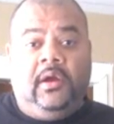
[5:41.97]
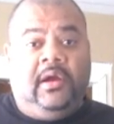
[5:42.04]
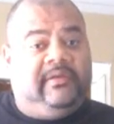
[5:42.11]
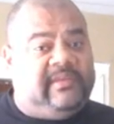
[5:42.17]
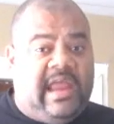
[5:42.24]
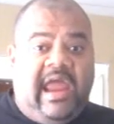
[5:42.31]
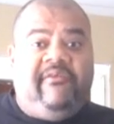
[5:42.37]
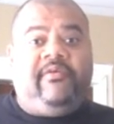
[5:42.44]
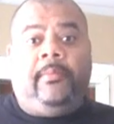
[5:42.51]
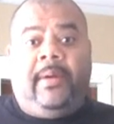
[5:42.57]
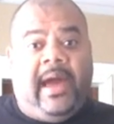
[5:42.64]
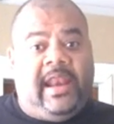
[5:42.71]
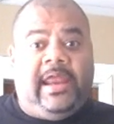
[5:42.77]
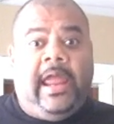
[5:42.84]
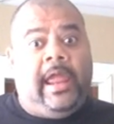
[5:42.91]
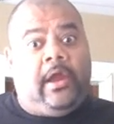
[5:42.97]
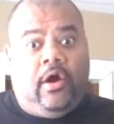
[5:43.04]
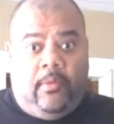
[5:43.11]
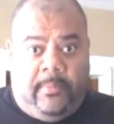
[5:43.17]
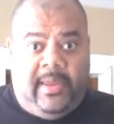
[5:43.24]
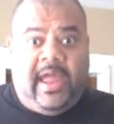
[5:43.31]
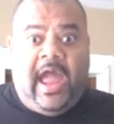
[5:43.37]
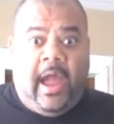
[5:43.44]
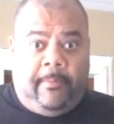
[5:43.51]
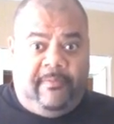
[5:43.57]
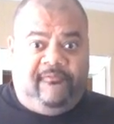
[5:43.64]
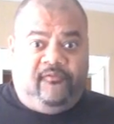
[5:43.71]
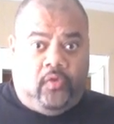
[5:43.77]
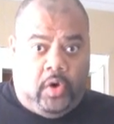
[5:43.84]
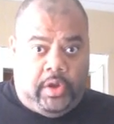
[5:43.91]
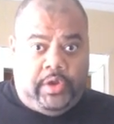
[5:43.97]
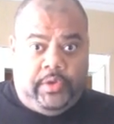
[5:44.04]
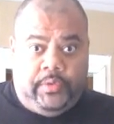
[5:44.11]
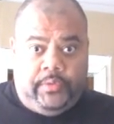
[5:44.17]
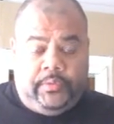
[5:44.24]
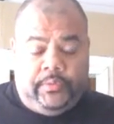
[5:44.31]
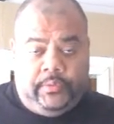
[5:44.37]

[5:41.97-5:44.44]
because everybody ain't going to be happy for you.